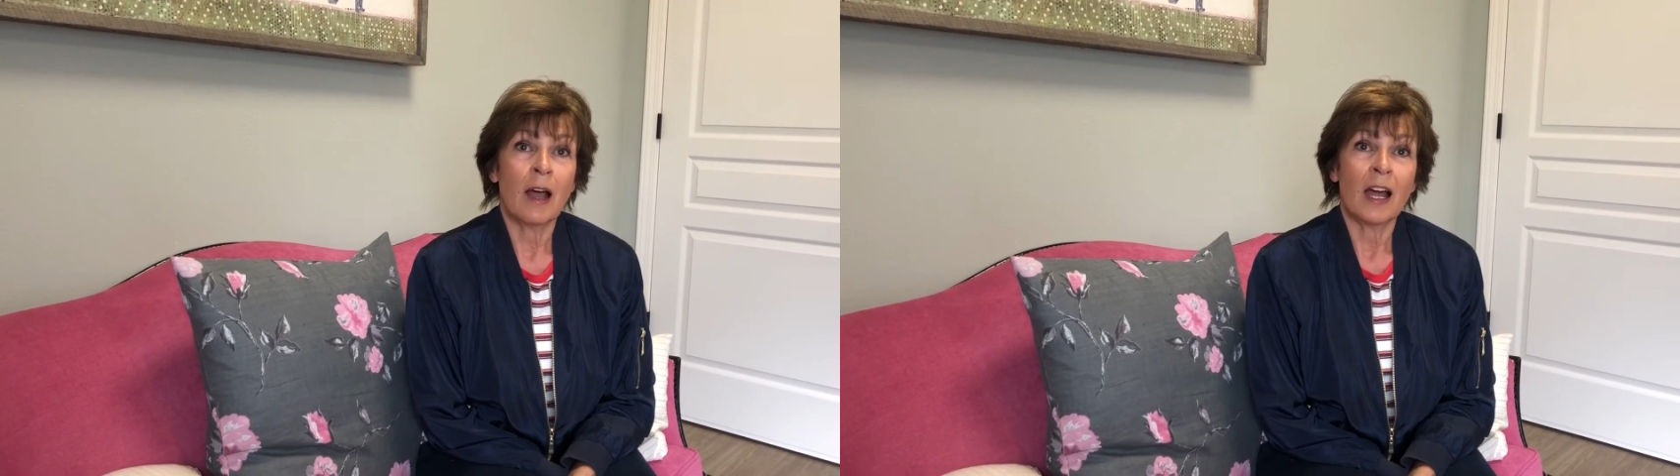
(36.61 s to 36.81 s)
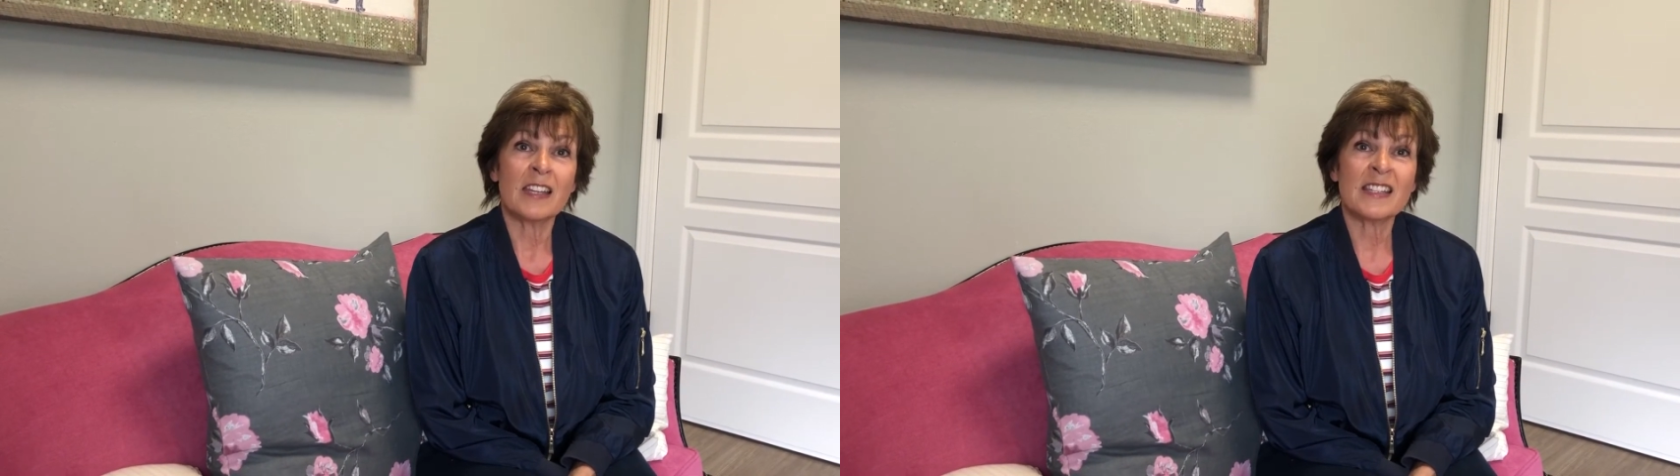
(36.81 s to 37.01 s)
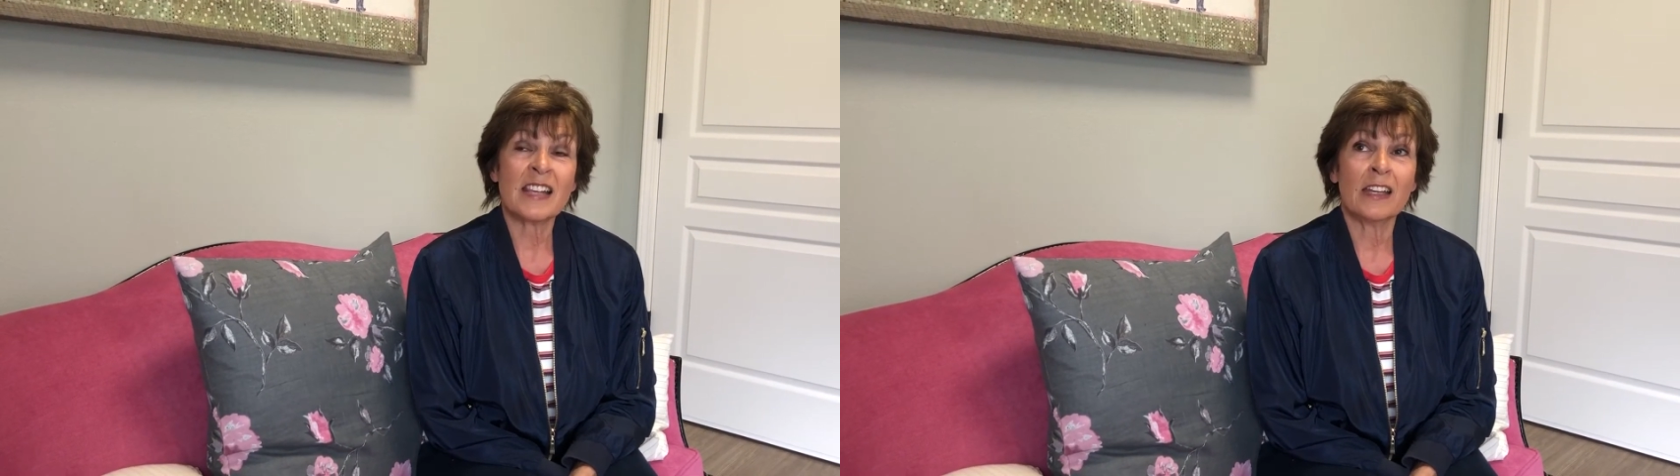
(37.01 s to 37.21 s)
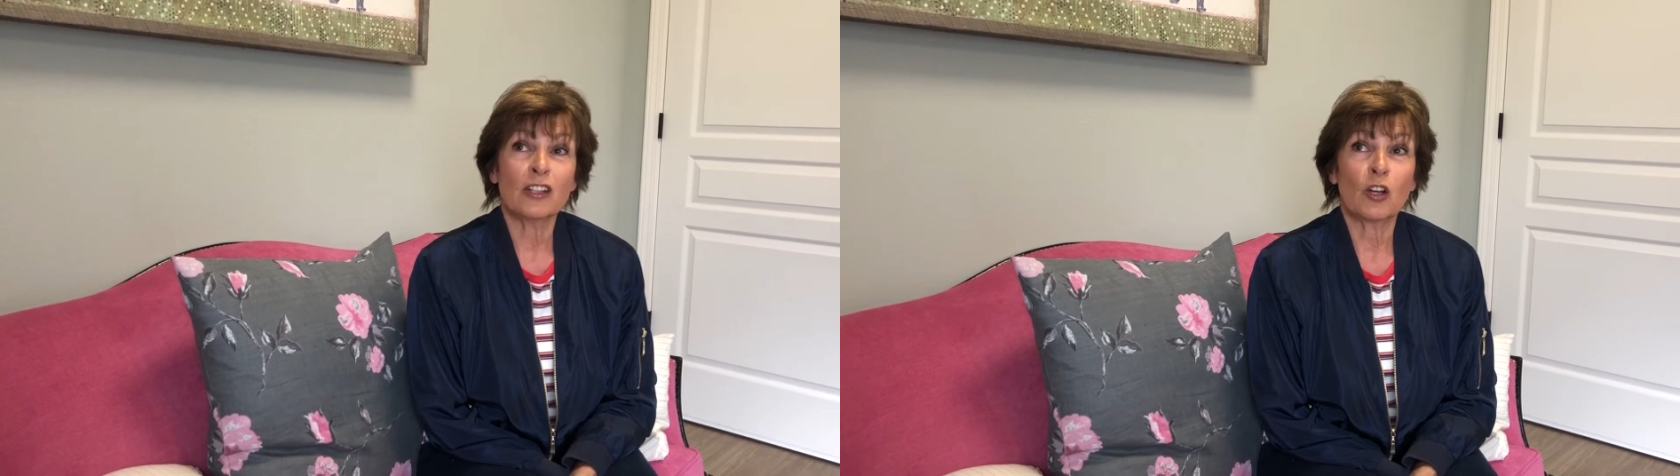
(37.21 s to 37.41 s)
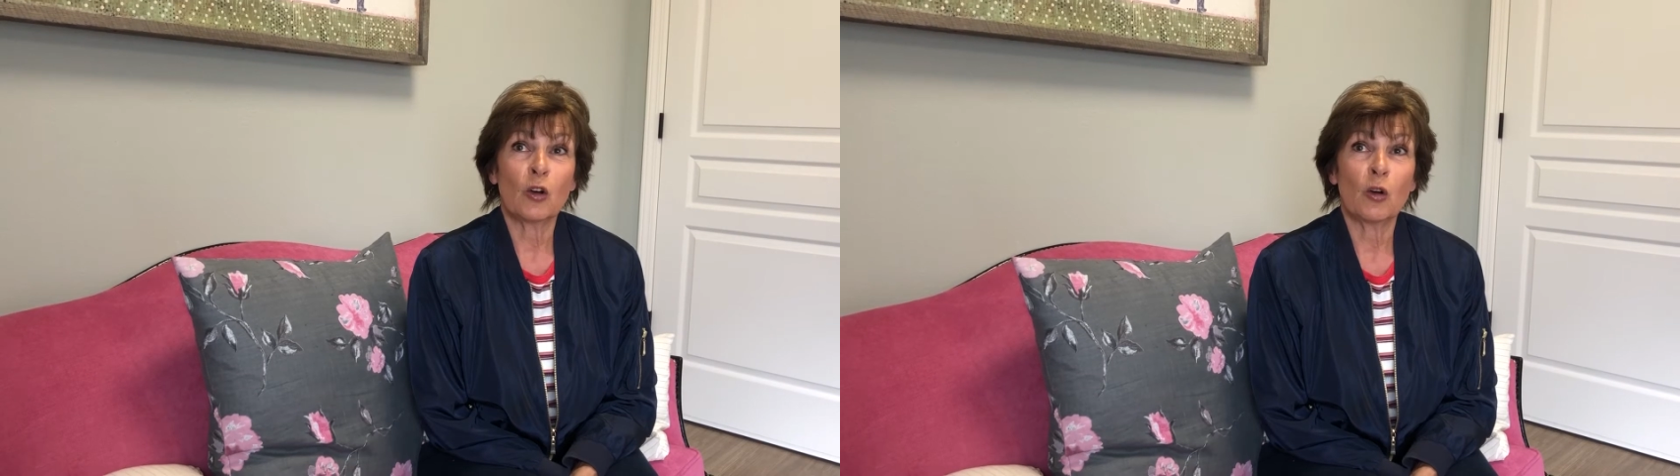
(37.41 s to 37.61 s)
I decided to
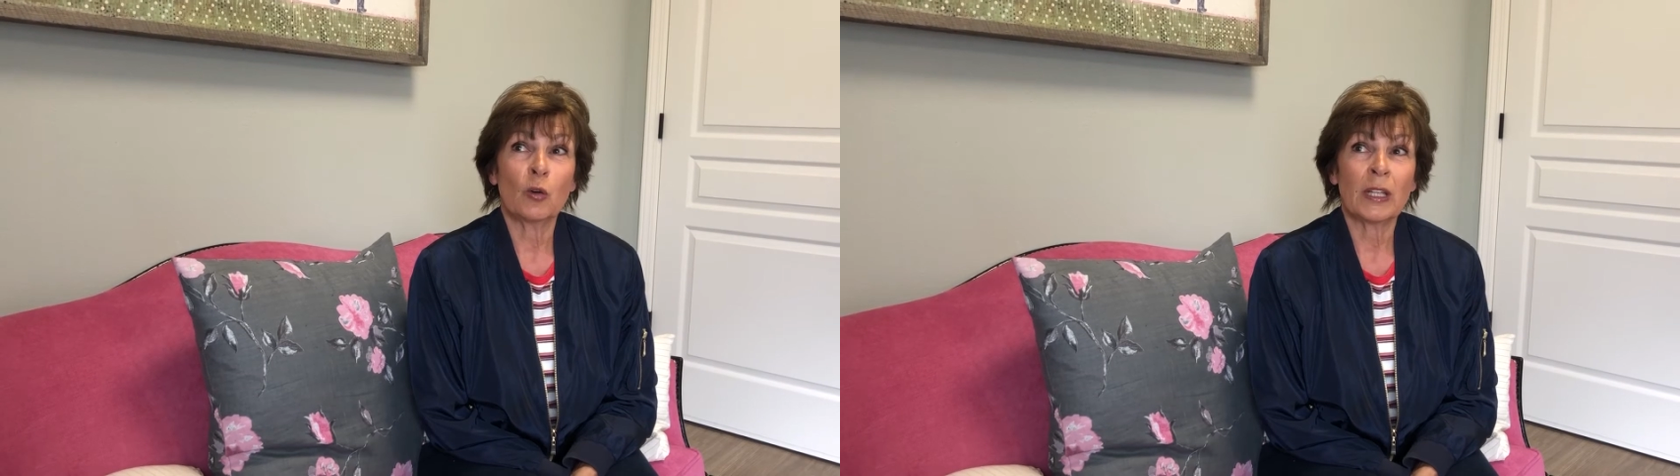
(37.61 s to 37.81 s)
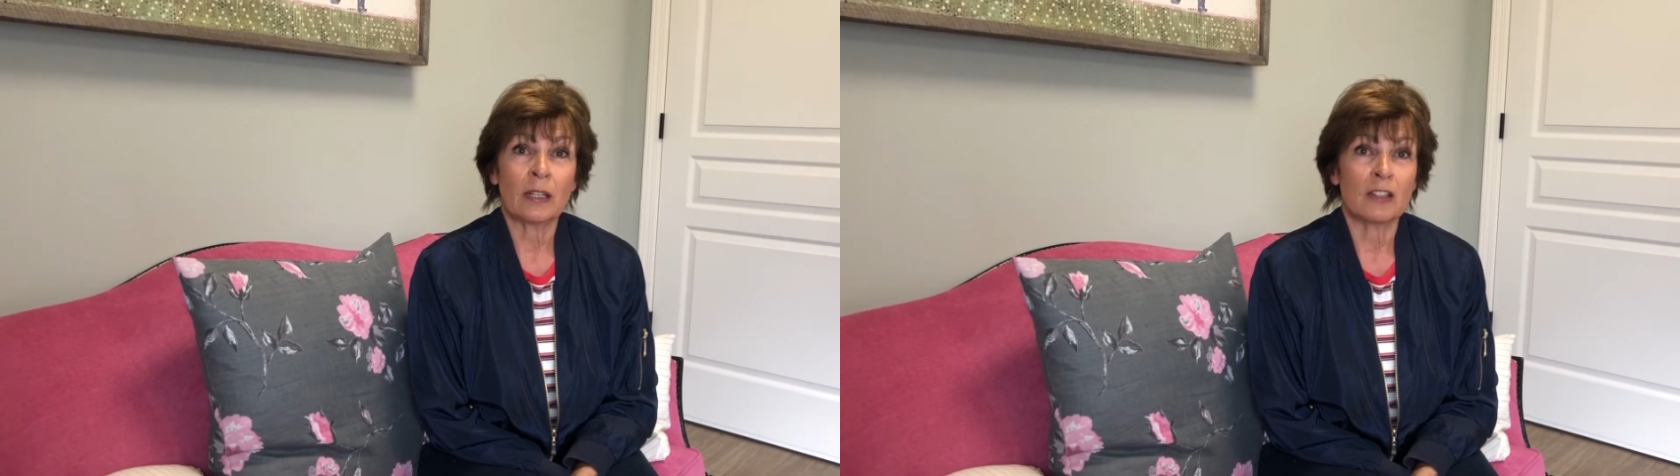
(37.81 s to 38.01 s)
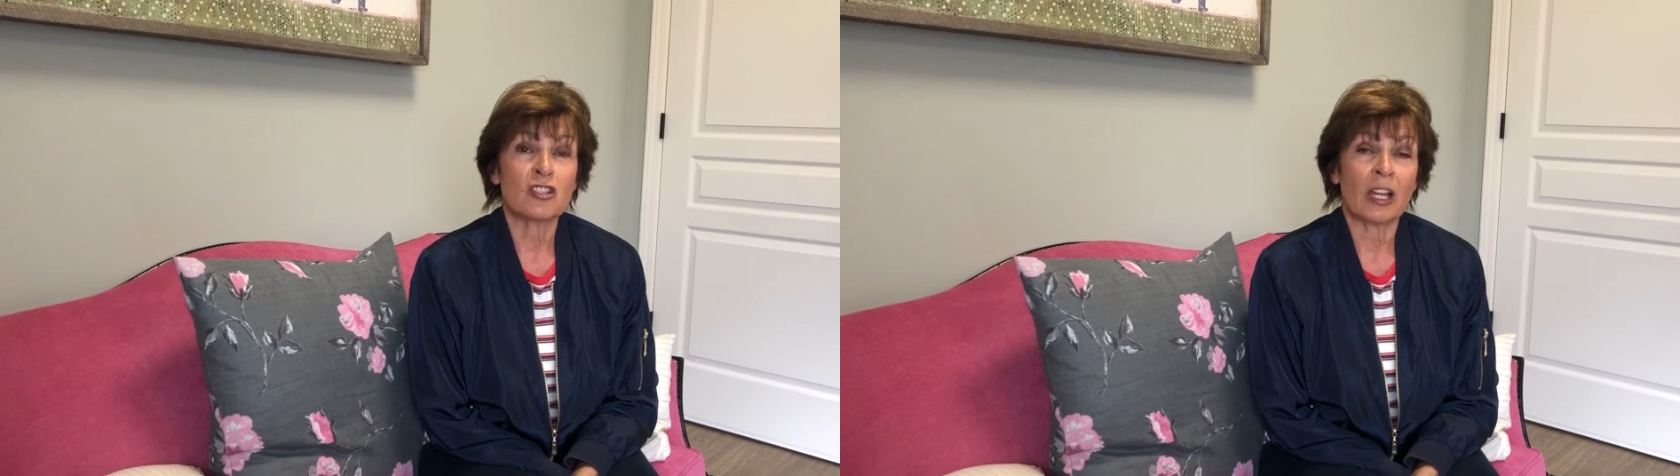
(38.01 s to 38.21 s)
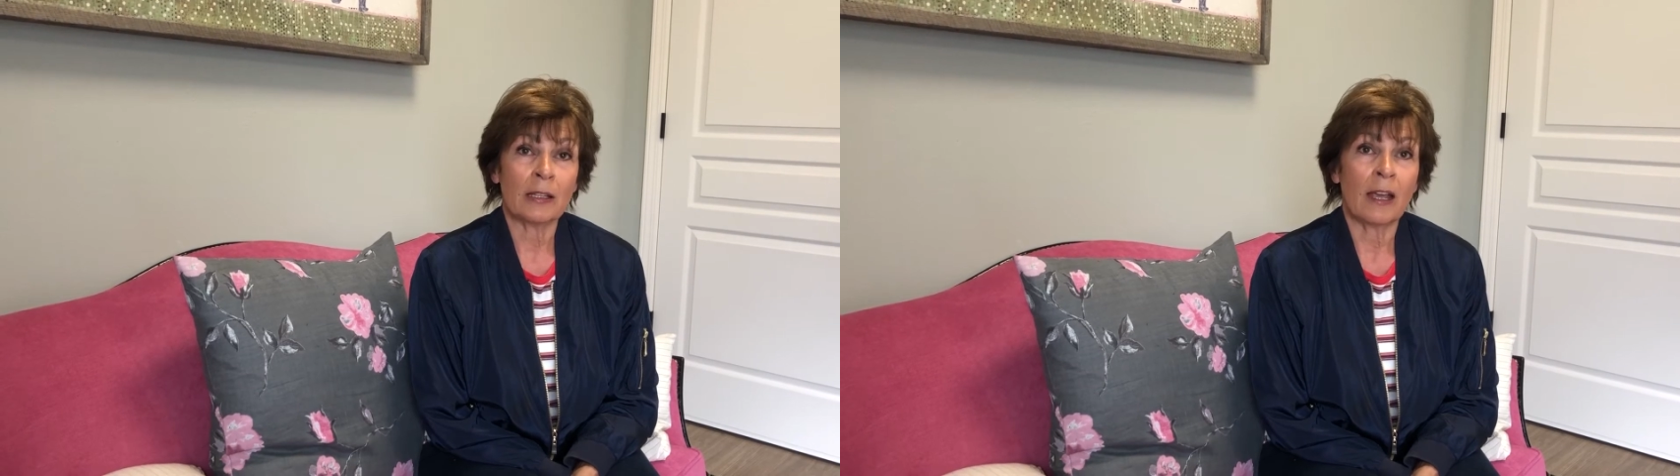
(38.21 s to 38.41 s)
go get it checked